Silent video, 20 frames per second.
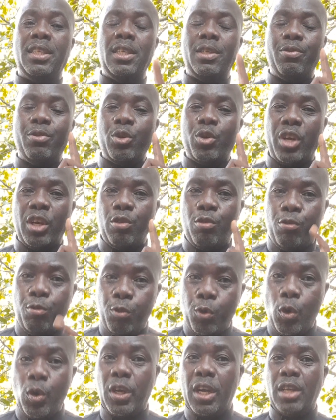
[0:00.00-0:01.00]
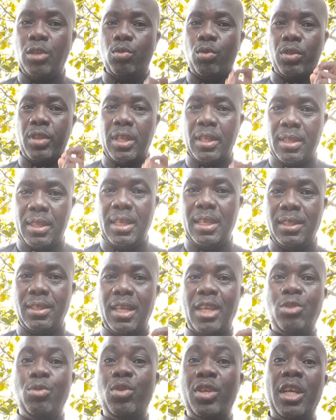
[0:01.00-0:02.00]
if you can focus on the things
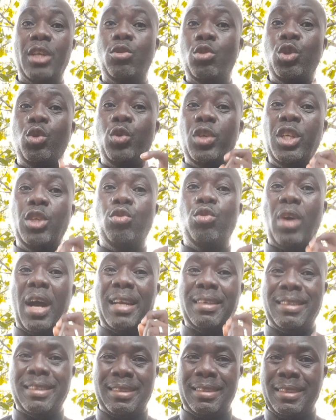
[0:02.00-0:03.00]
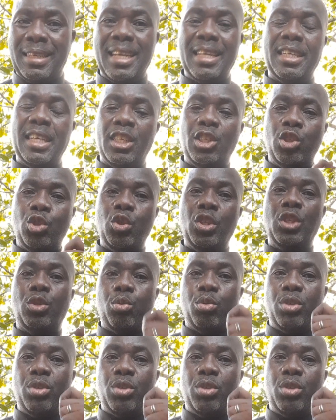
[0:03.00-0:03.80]
that you can do, you need to understand and you need to